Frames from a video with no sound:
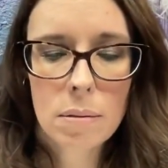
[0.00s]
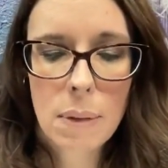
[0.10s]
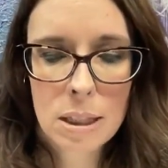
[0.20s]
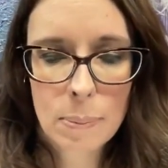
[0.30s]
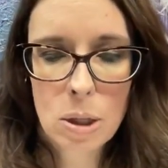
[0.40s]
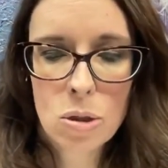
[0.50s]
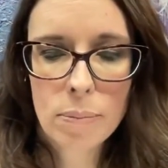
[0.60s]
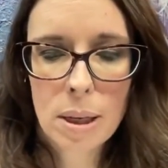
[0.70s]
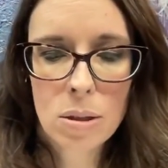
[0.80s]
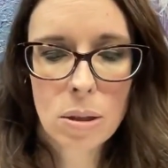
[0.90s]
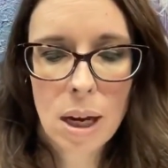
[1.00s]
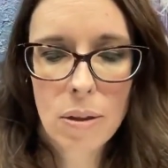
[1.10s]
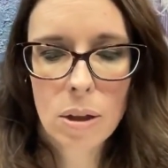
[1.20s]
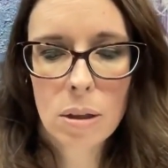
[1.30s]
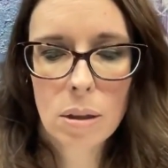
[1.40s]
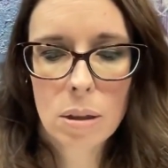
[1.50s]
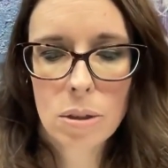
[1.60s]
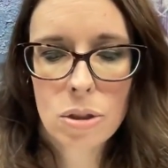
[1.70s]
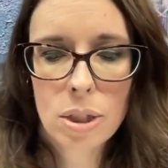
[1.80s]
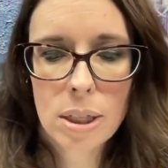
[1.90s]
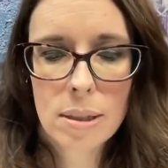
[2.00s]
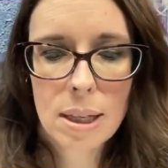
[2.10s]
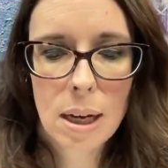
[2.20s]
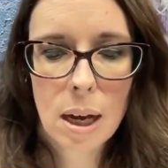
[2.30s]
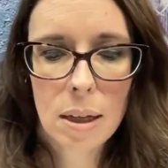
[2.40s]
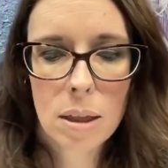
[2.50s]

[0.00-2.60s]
spiritual mentor, Heather, she said,